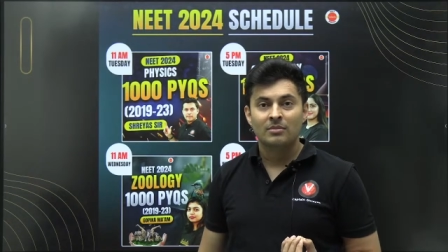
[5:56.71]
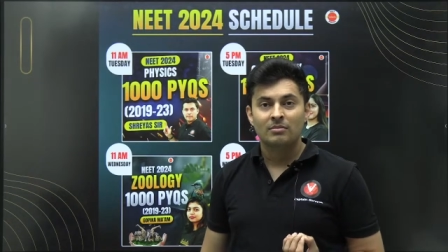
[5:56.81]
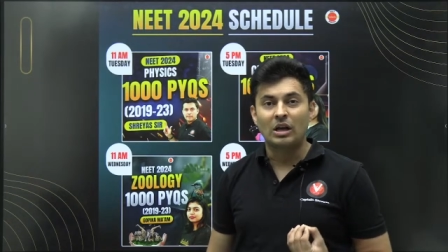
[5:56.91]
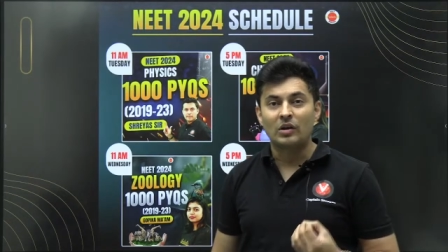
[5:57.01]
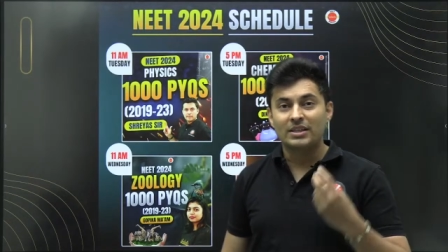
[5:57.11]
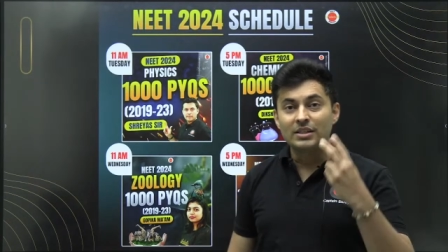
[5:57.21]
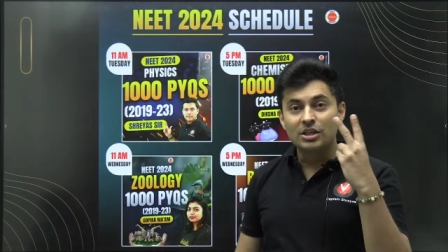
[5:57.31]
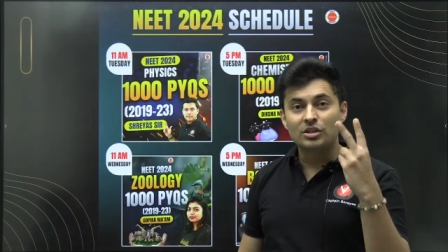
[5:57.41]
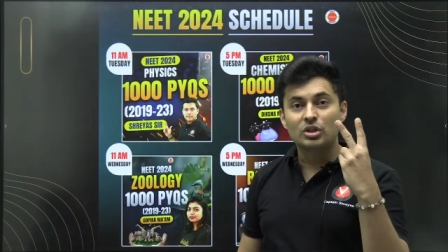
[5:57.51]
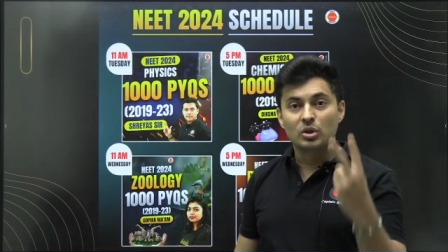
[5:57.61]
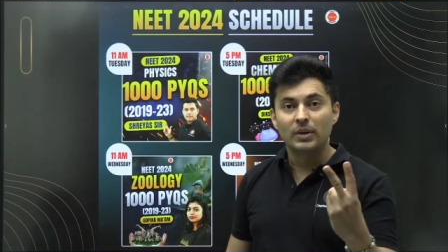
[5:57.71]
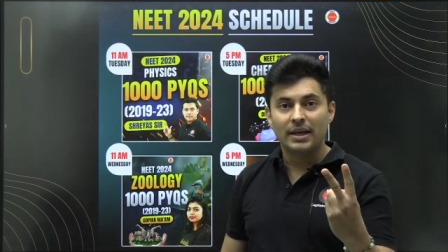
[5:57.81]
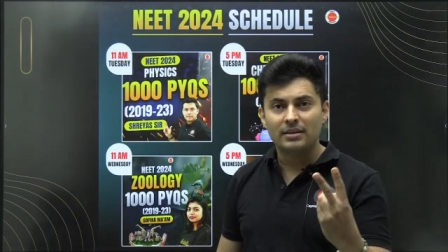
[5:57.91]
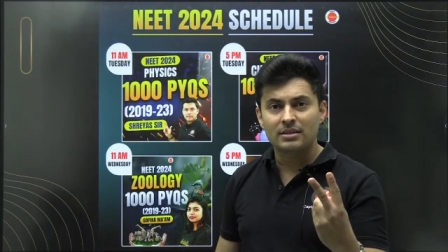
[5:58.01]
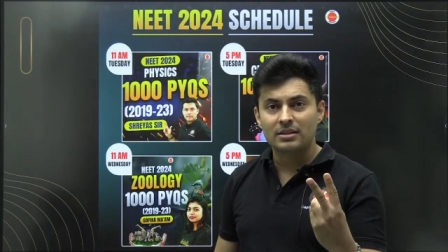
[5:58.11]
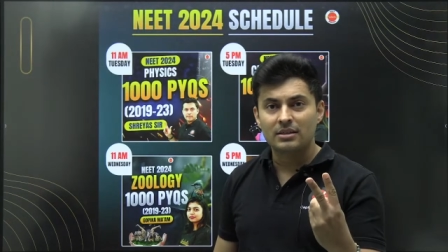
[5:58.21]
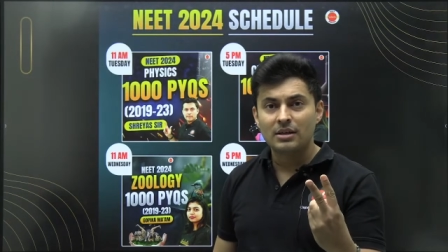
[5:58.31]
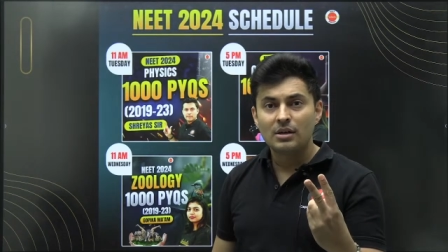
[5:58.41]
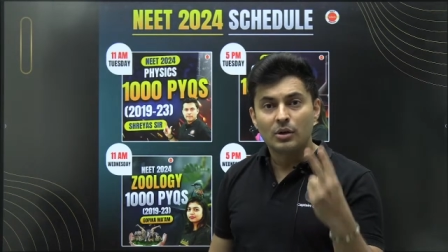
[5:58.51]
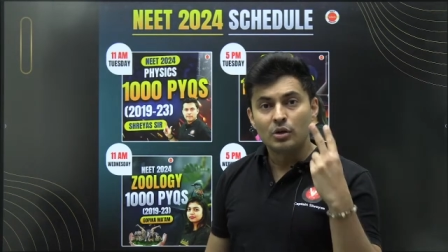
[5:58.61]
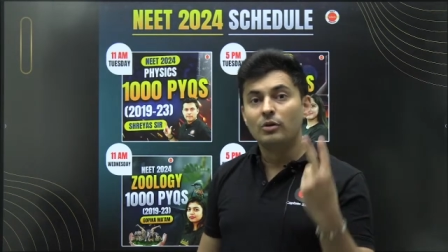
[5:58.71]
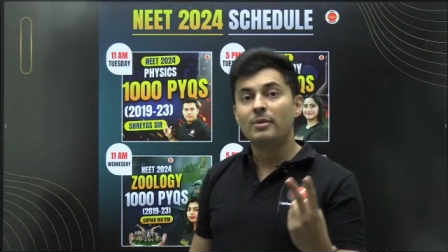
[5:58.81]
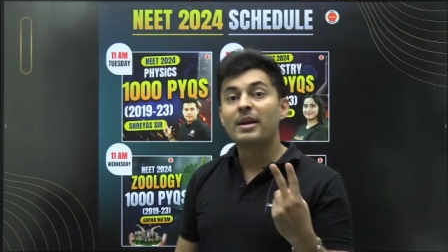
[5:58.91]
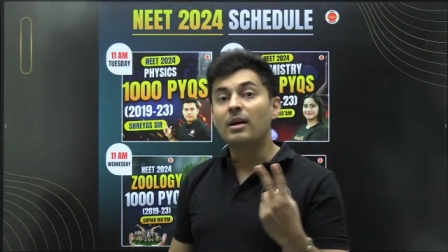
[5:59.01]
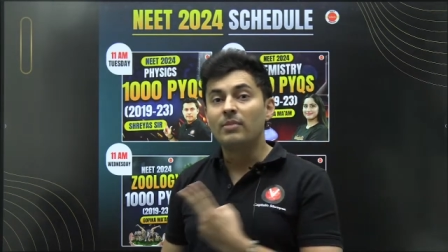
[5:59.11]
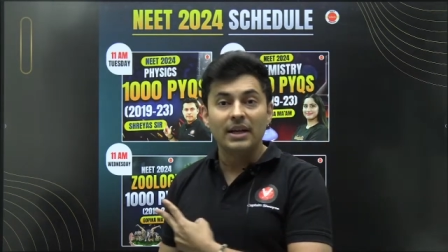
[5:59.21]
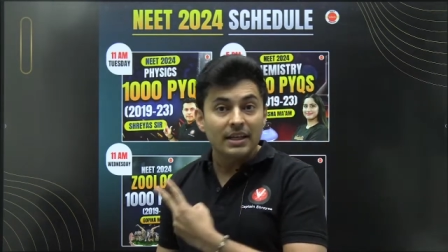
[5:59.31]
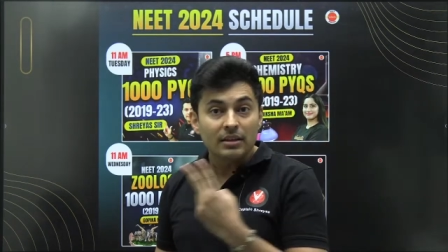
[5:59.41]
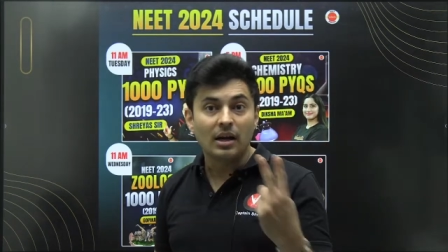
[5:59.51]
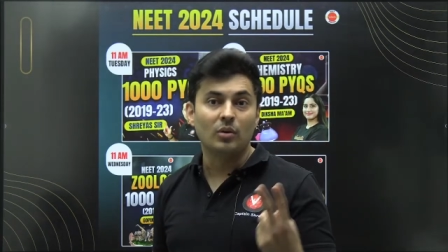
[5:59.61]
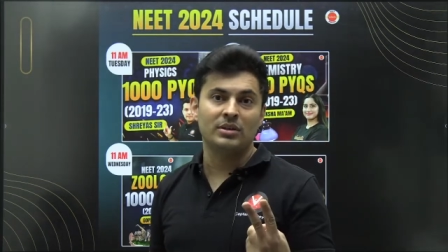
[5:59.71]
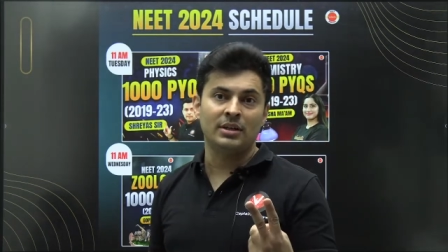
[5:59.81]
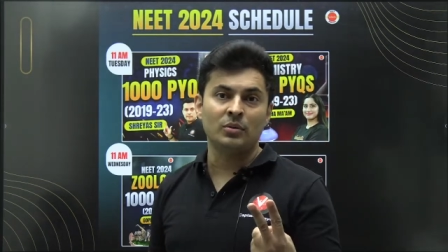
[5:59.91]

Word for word: Because in just 2 days, you will be completing 1000